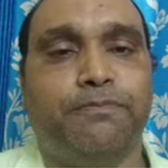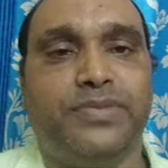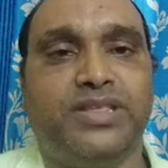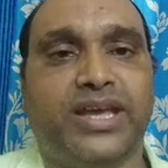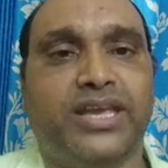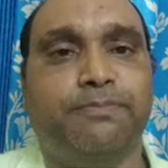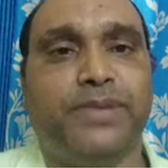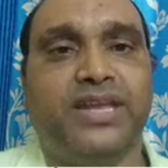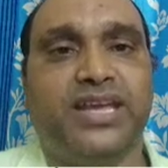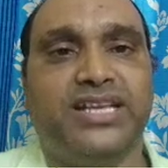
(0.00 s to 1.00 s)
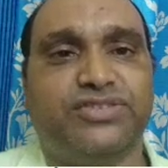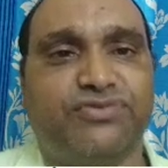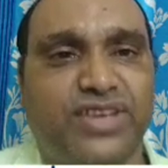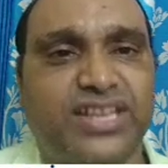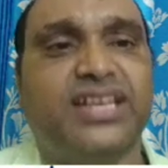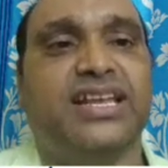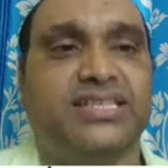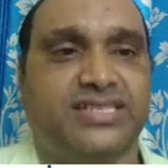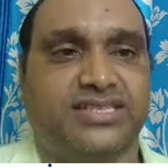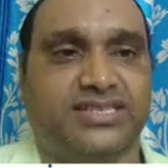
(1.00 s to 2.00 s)
in the heap area is very
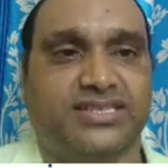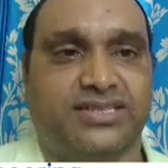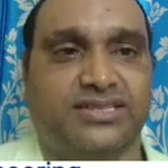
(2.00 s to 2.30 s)
less.